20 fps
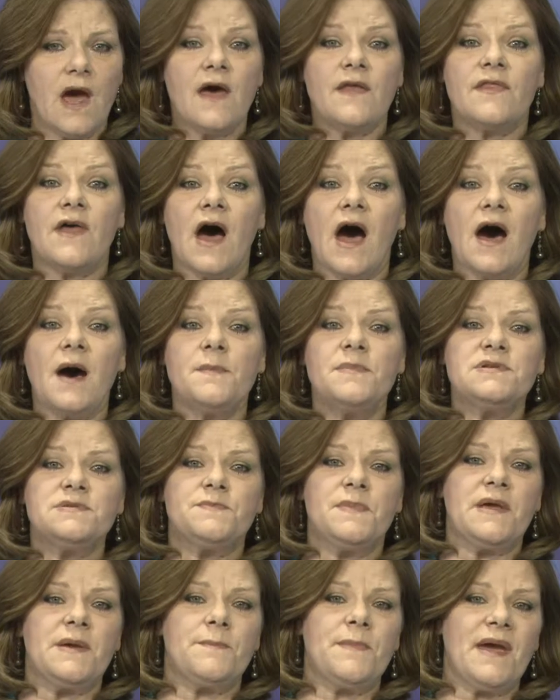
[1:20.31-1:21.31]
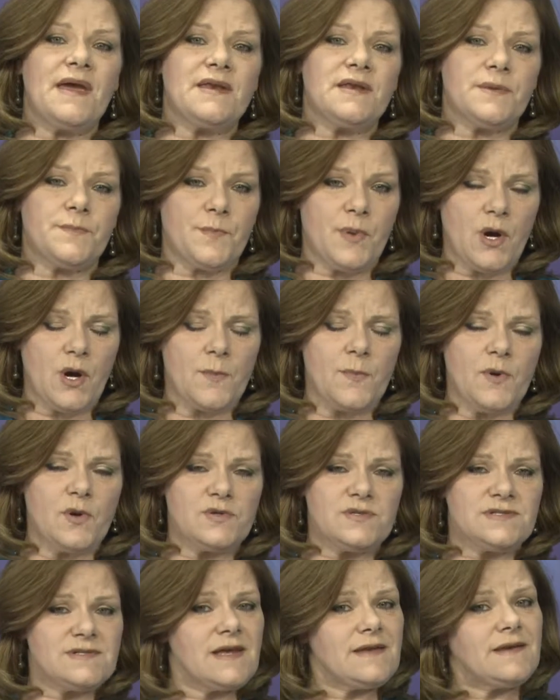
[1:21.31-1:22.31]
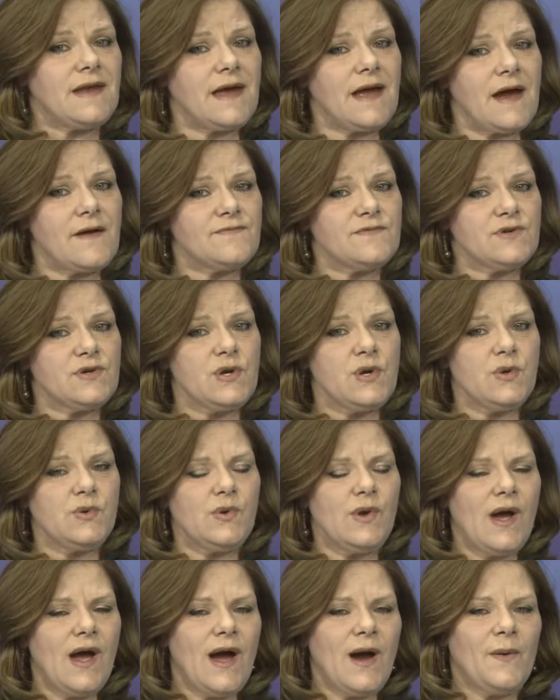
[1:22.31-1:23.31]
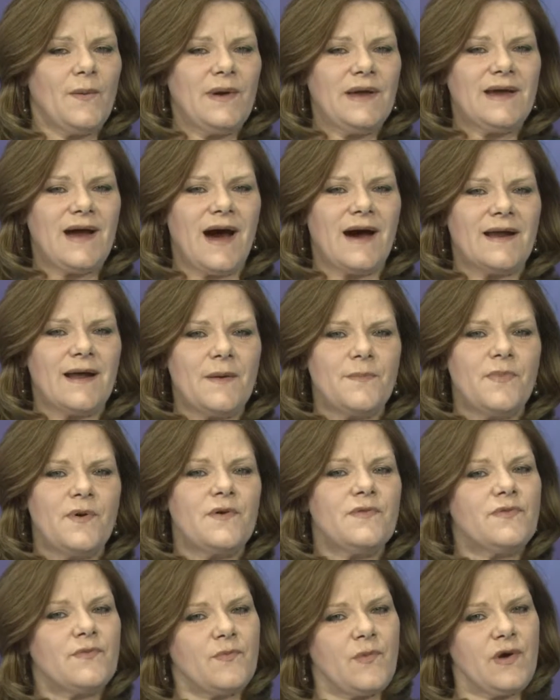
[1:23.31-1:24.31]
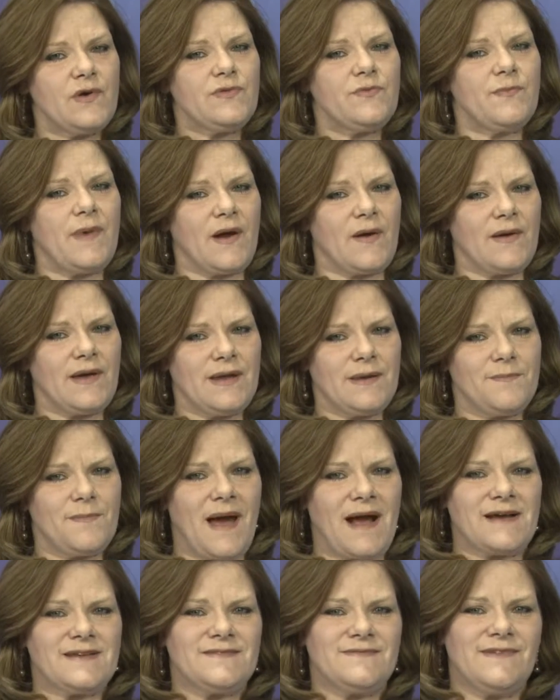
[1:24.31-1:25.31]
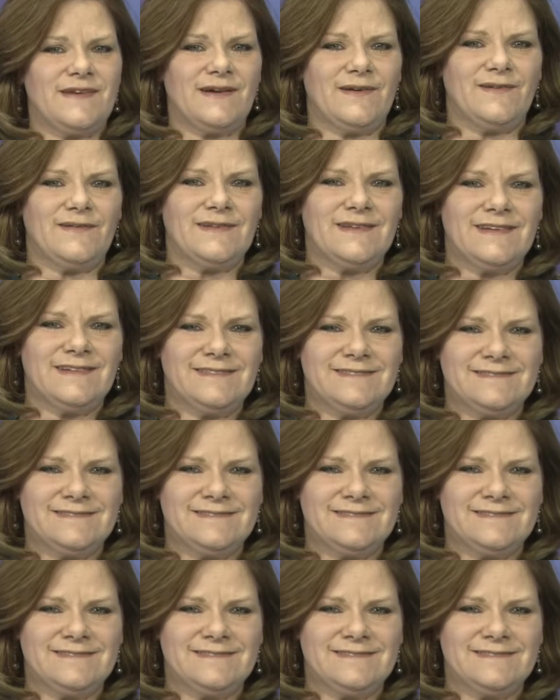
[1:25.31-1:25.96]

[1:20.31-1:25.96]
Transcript: The hub is being painted purple Sunday afternoon. We caught up with, with Marion Maxfield.